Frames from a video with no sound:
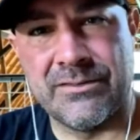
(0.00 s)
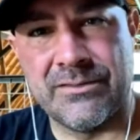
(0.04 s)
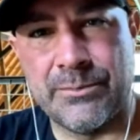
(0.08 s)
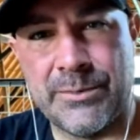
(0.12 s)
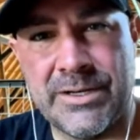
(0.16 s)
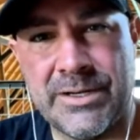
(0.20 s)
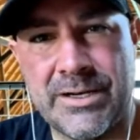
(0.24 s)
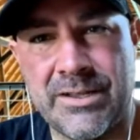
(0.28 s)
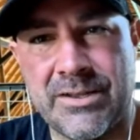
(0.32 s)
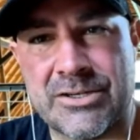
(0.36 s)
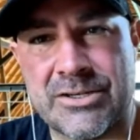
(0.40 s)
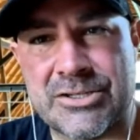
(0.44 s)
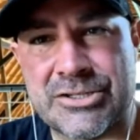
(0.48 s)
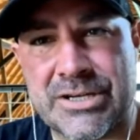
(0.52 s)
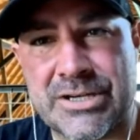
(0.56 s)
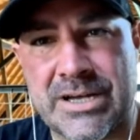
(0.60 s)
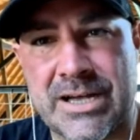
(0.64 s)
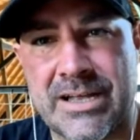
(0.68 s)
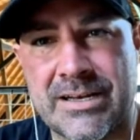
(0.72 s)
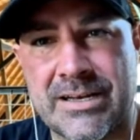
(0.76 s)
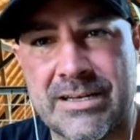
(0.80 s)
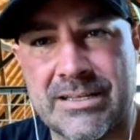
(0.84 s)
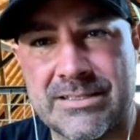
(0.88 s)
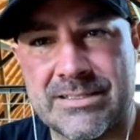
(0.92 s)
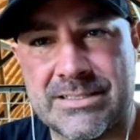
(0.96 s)
another shot.
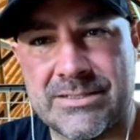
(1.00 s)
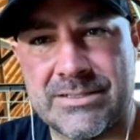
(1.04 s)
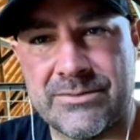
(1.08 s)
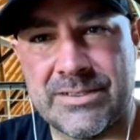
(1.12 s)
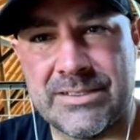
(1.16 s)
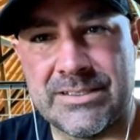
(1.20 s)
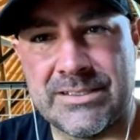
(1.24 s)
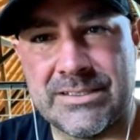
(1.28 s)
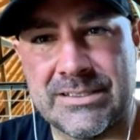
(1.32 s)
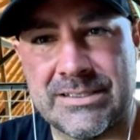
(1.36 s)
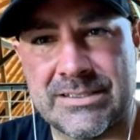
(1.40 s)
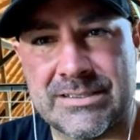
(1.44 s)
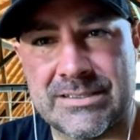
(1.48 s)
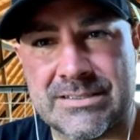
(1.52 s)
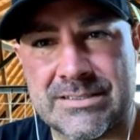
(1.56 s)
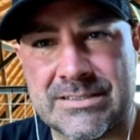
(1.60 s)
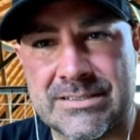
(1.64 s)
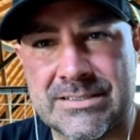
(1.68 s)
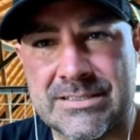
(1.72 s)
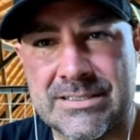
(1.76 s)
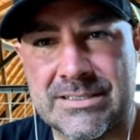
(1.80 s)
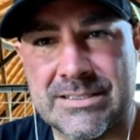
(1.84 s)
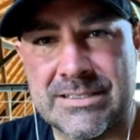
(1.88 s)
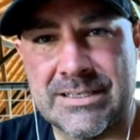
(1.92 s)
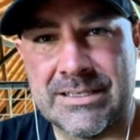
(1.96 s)
Let's see what he does.
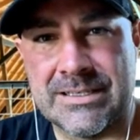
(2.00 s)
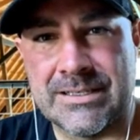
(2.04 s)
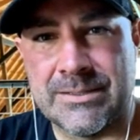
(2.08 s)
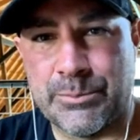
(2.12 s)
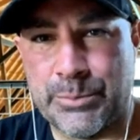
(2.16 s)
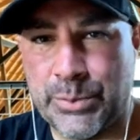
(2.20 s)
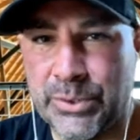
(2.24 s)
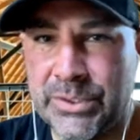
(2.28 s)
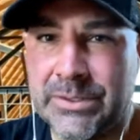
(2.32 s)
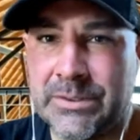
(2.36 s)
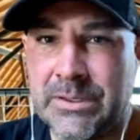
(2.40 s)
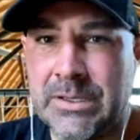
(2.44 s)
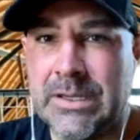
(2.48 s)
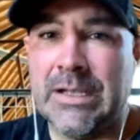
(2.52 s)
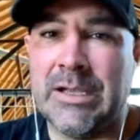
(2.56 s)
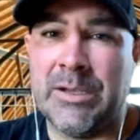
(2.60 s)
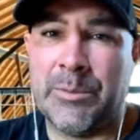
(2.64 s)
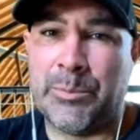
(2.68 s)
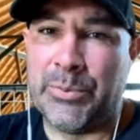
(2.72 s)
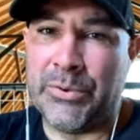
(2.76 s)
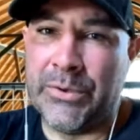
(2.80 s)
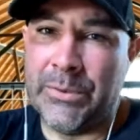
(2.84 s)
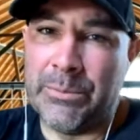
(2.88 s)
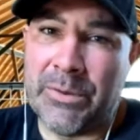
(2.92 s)
Put